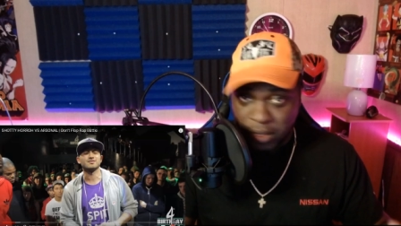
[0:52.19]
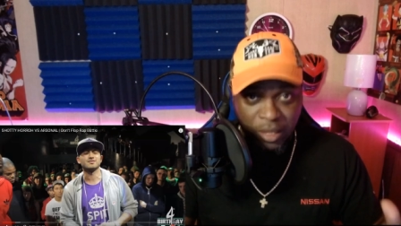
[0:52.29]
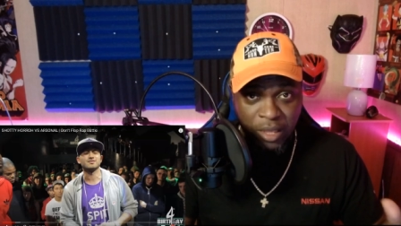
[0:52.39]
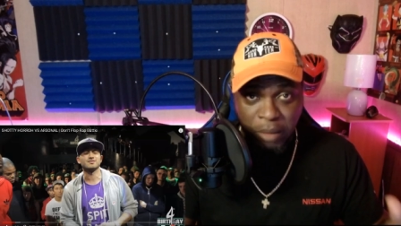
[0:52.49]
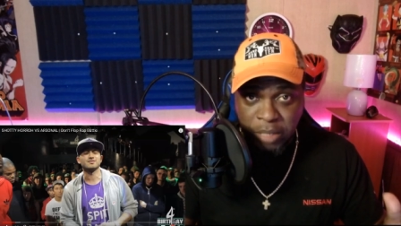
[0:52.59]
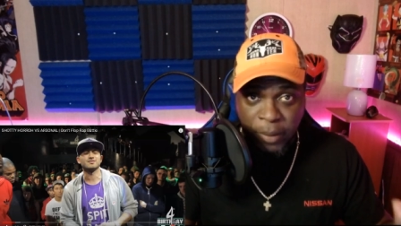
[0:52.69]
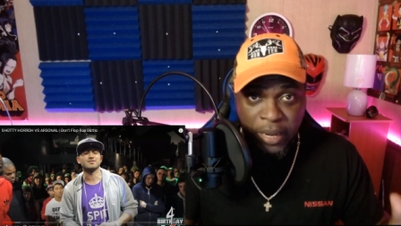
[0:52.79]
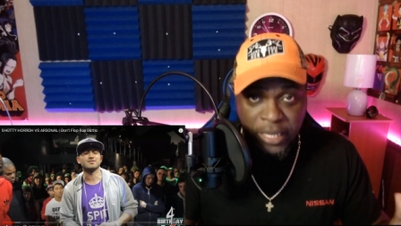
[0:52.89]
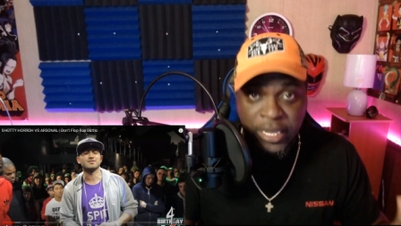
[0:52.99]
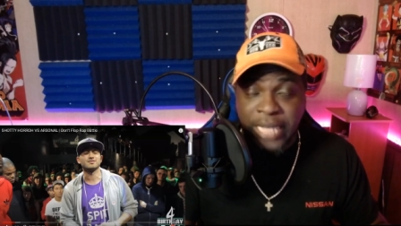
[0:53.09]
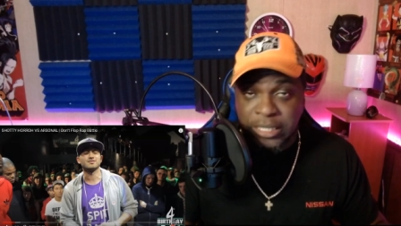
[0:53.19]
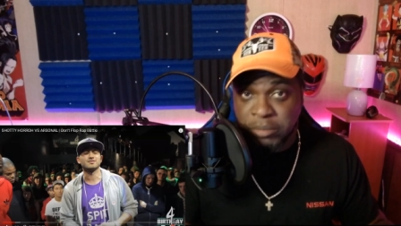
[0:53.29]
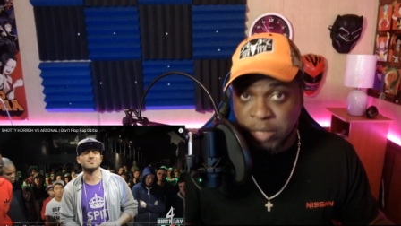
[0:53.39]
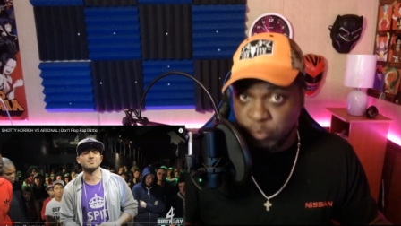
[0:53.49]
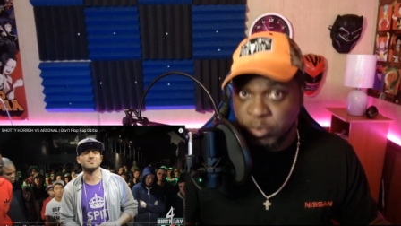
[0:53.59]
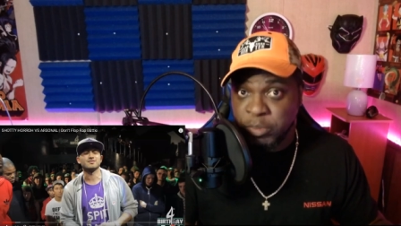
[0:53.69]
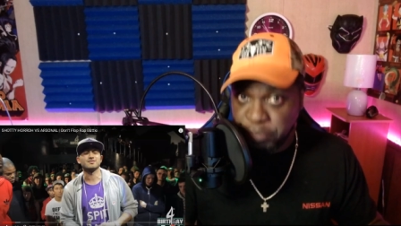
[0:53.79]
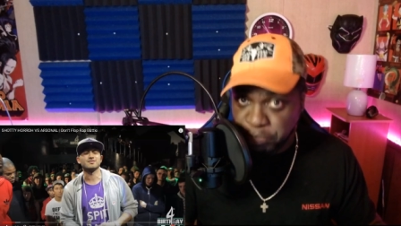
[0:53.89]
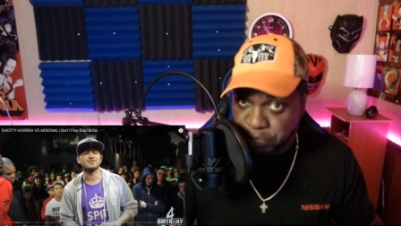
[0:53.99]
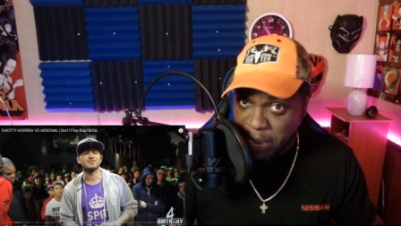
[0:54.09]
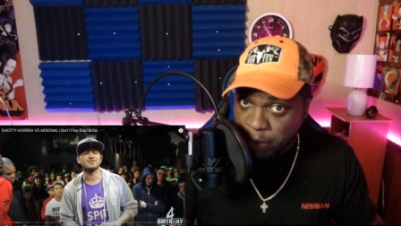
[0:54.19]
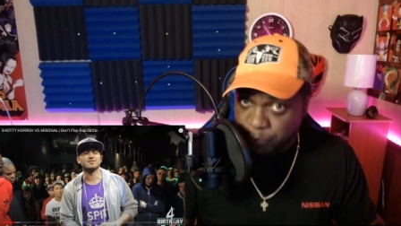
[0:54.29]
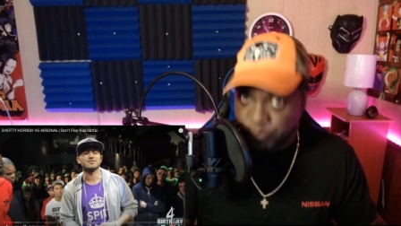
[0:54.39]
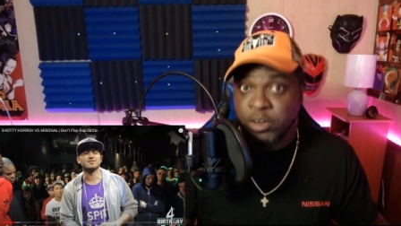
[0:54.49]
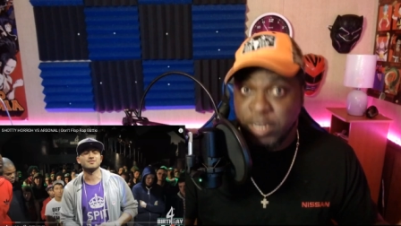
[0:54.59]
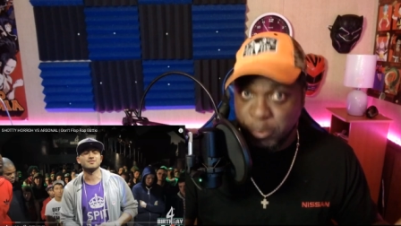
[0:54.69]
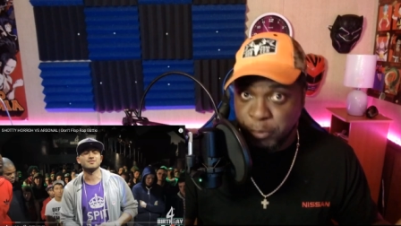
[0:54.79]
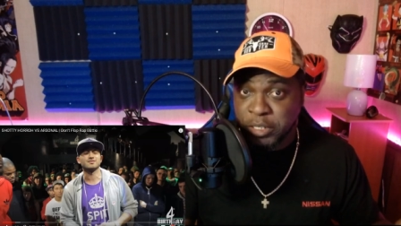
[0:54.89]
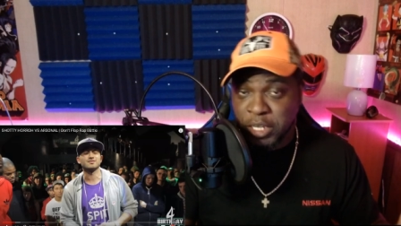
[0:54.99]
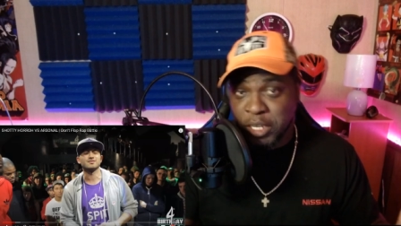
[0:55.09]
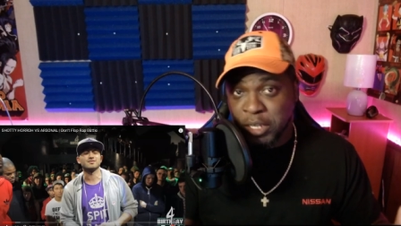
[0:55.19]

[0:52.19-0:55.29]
I'm talking about he got some disrespect disrespectful lyrics.